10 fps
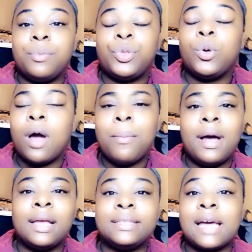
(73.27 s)
Throughout
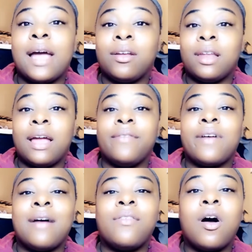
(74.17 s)
my entire life,
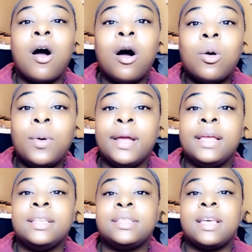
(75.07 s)
I've
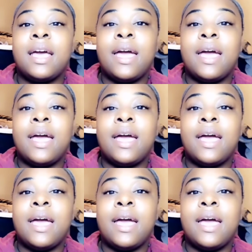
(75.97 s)
always